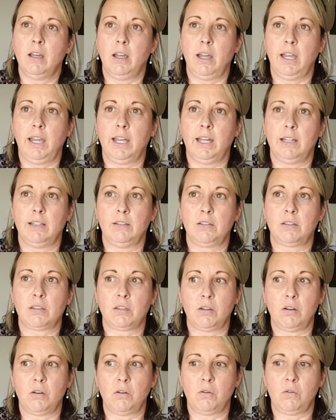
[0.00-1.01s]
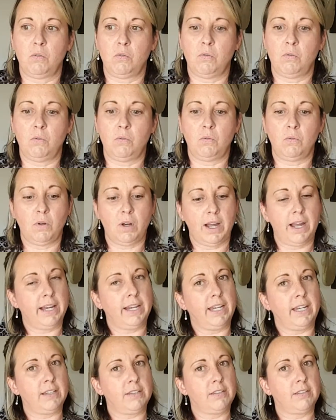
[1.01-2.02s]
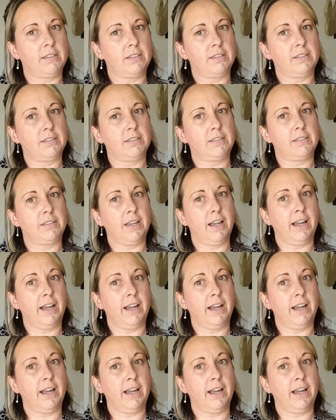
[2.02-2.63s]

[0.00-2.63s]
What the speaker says: And so I guess